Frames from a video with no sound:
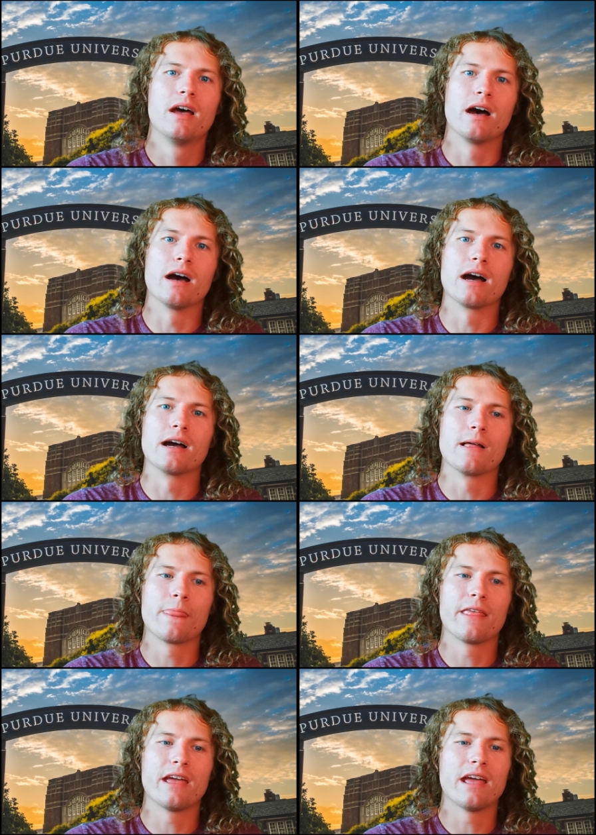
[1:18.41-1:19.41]
Uh,
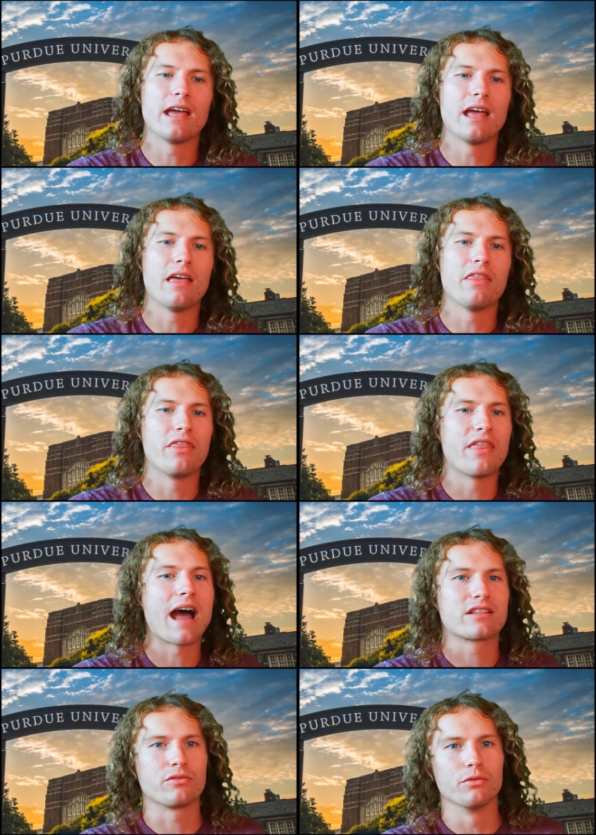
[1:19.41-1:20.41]

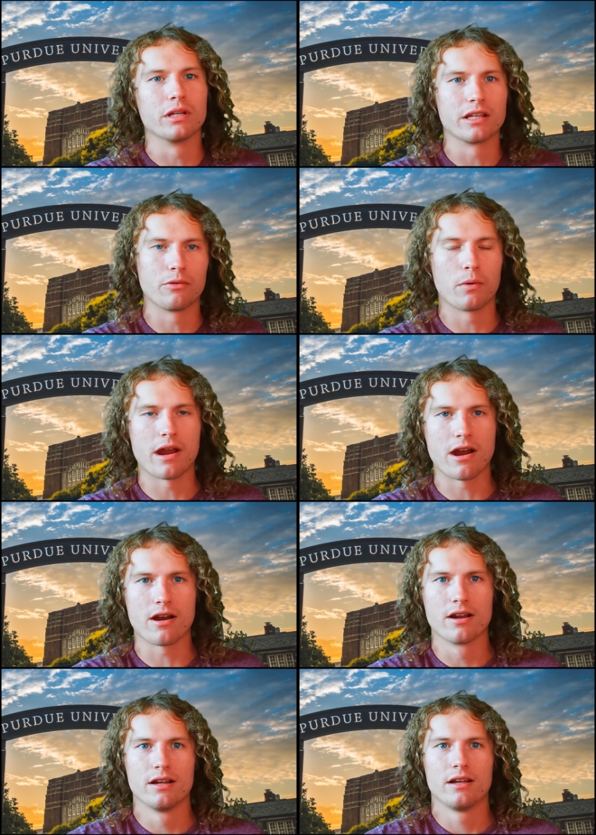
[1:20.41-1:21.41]
that's really
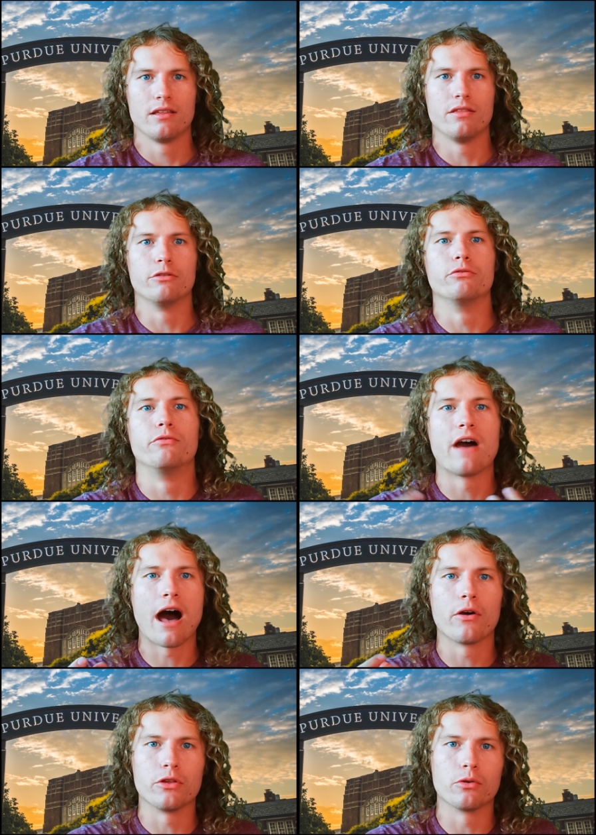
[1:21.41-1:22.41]
where the
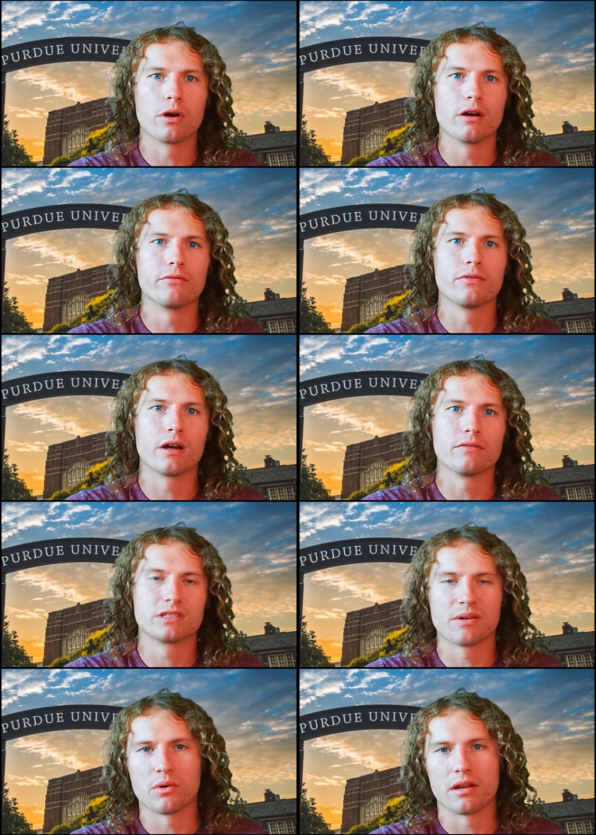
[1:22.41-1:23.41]
value of, of
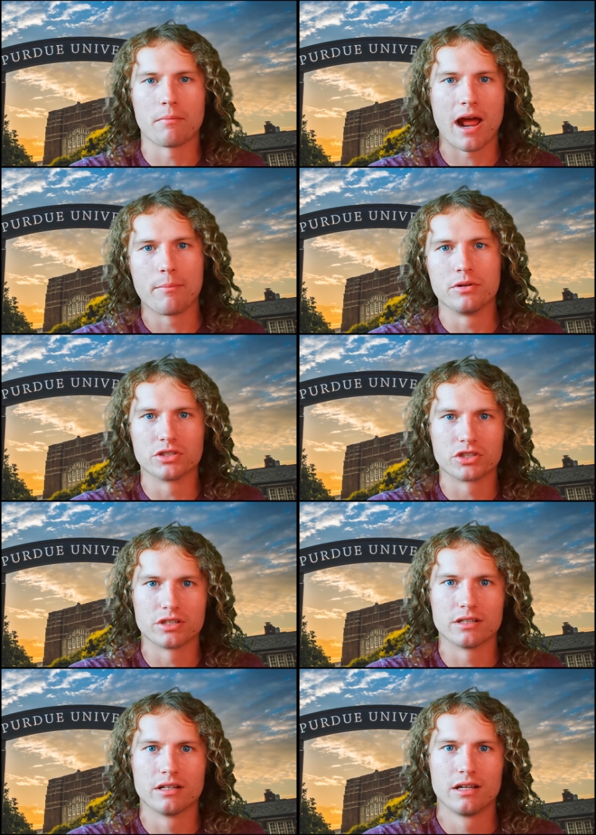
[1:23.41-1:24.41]
someone in my
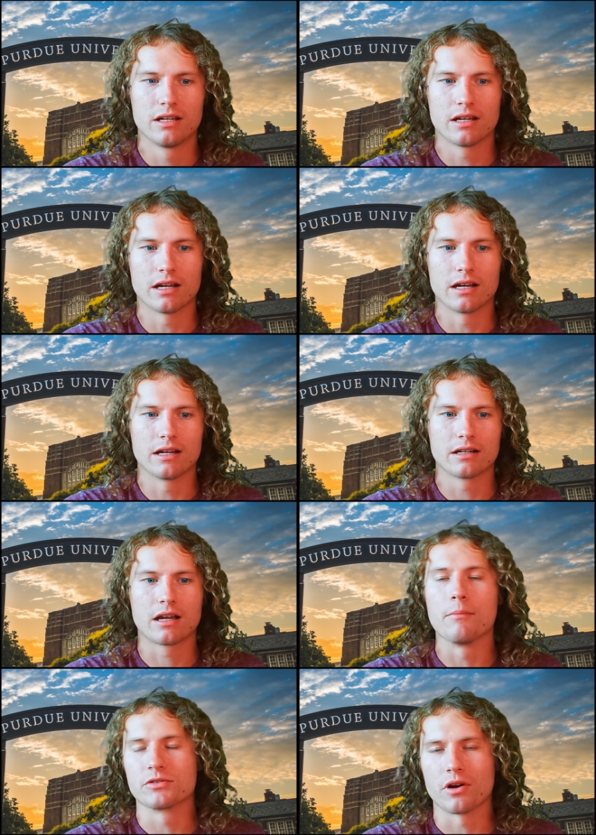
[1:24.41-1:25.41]
position uh,
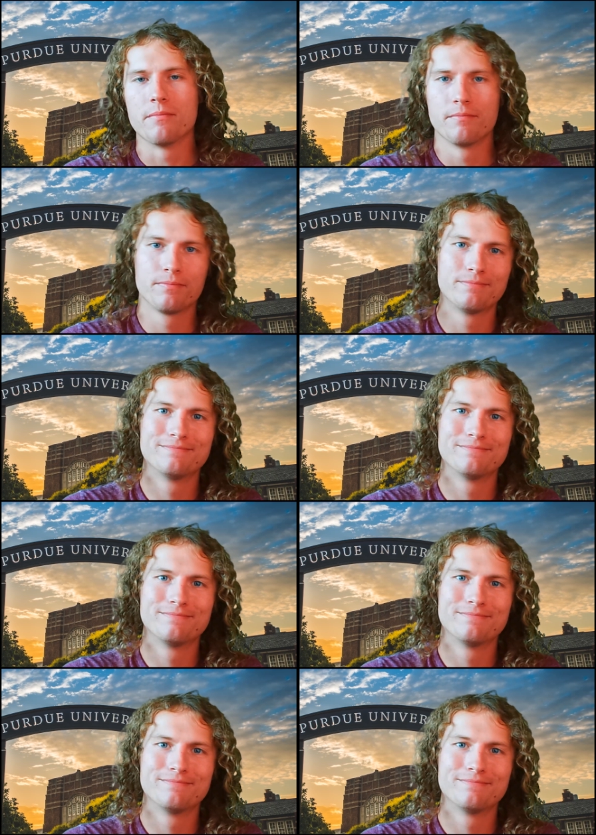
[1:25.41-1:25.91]
comes from.